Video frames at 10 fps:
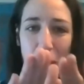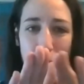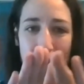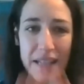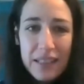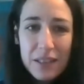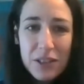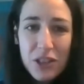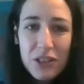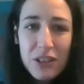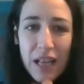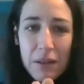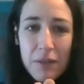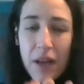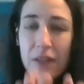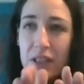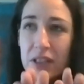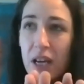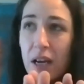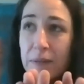make a little tunnel out of. And
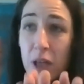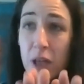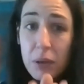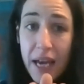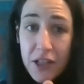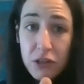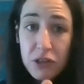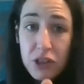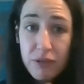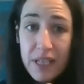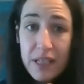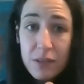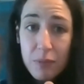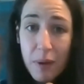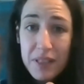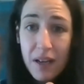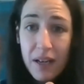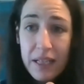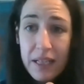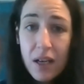uh, if you go on Hedgehog Street's
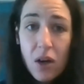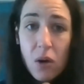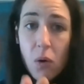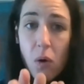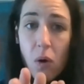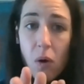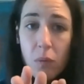website or